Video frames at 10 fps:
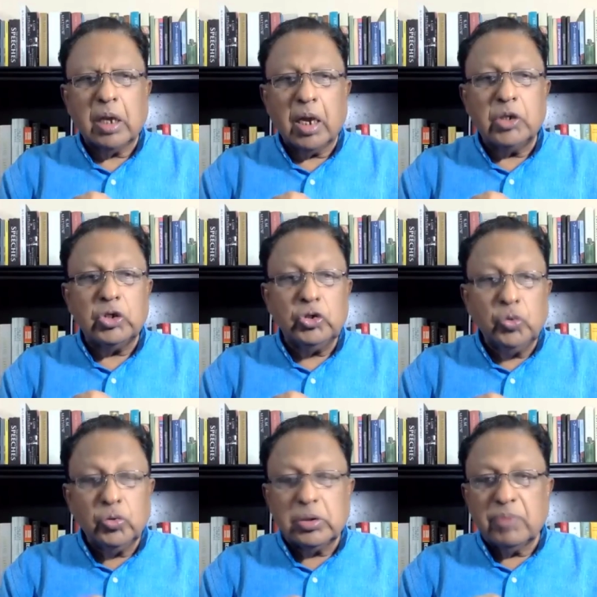and to
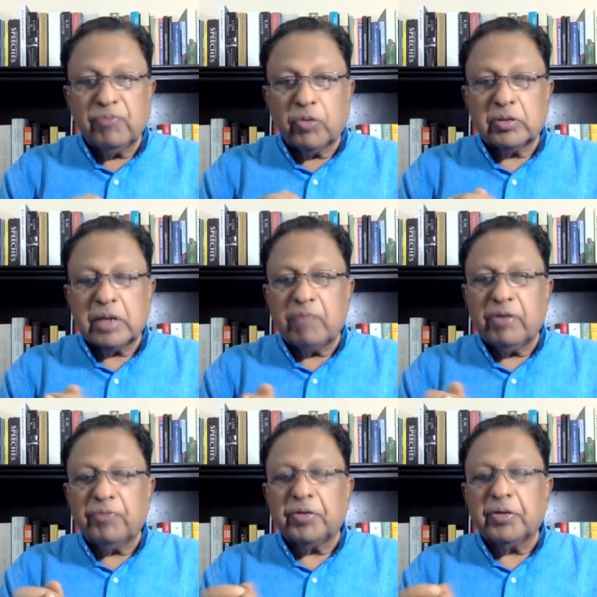use them for self
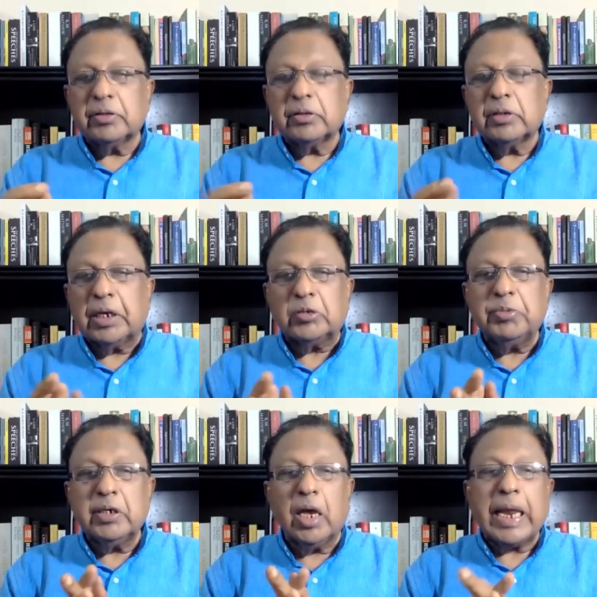defense has
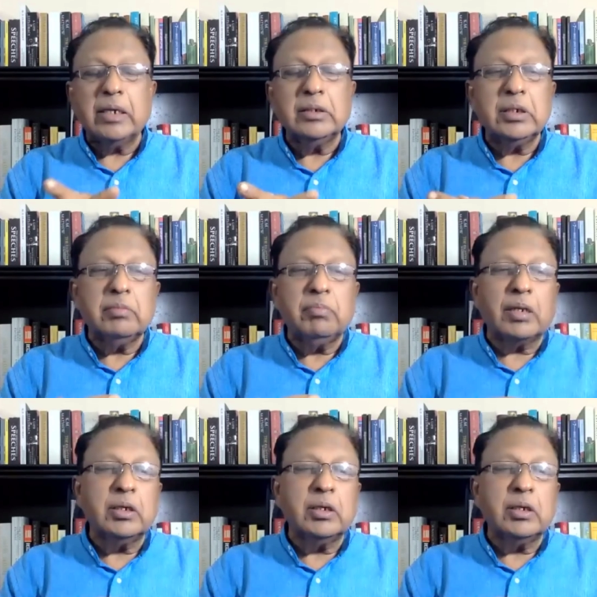been guaranteed by